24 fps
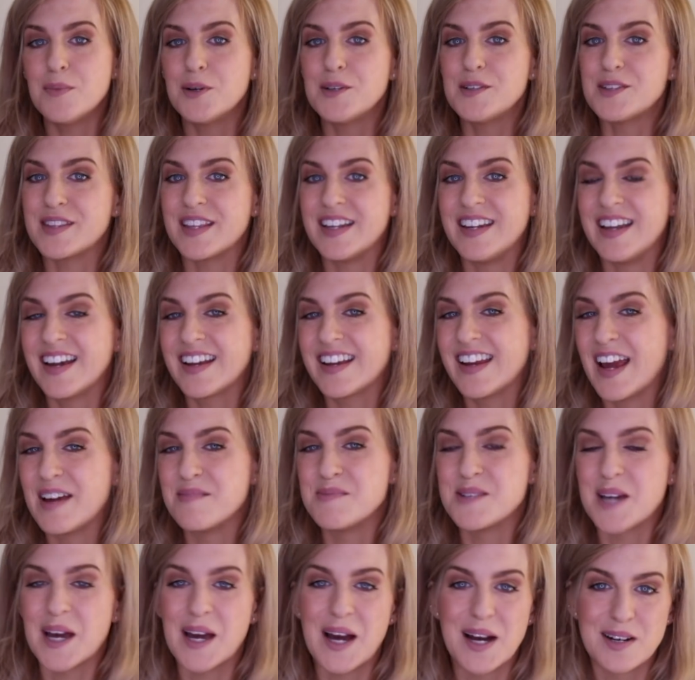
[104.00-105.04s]
under the nickname
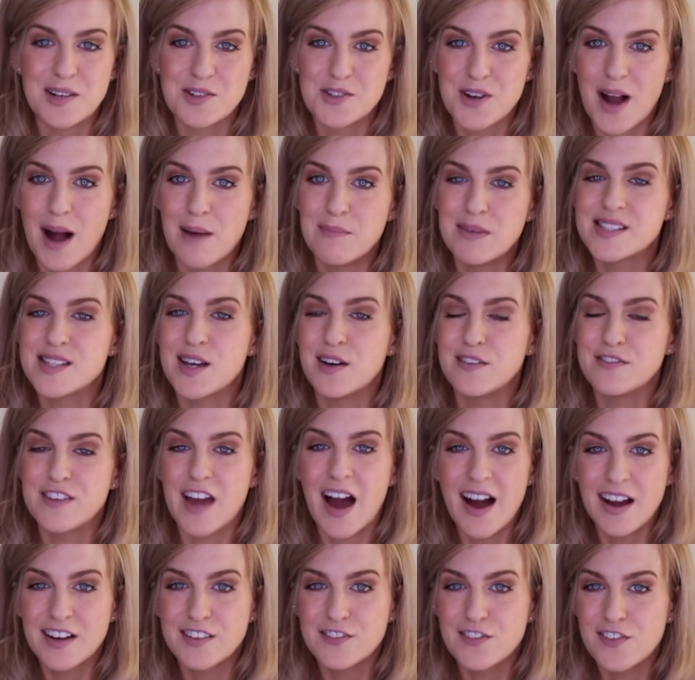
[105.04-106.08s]
Diana Drama, so if you
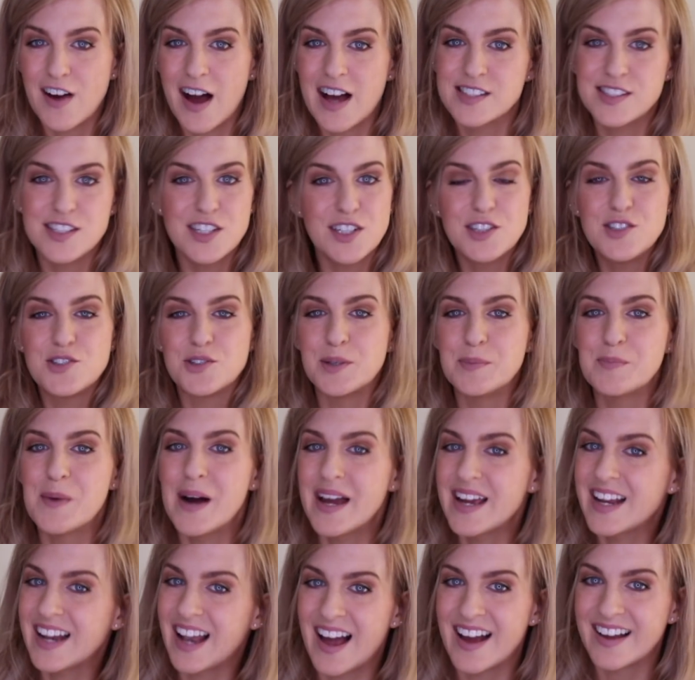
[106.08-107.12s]
act fast, you can join my
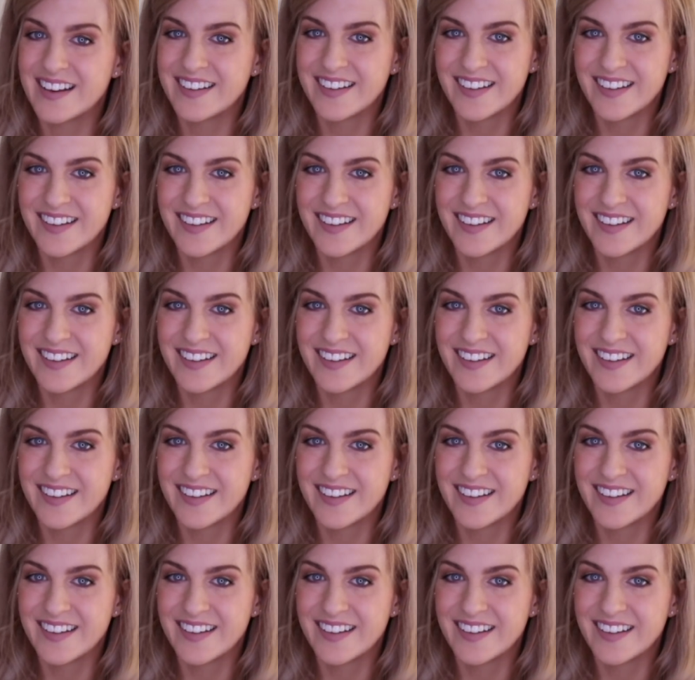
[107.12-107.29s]
clan.